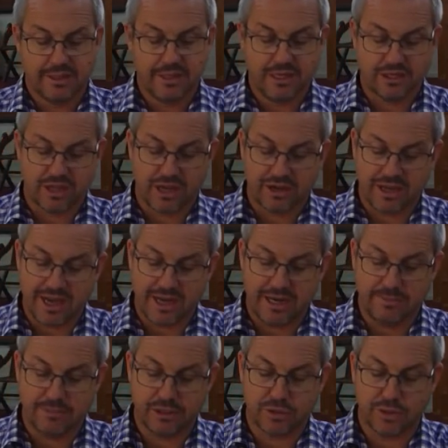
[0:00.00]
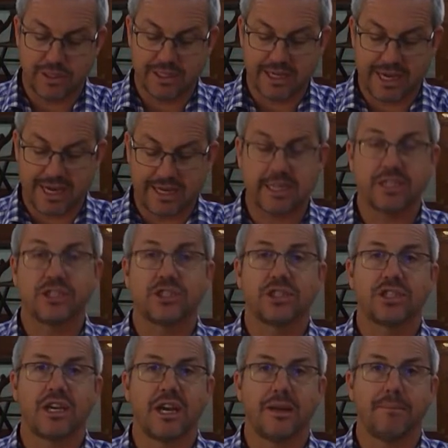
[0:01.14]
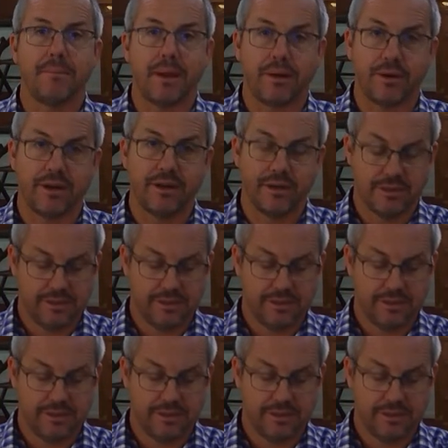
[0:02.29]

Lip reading: It's located between Kadesh and Bered.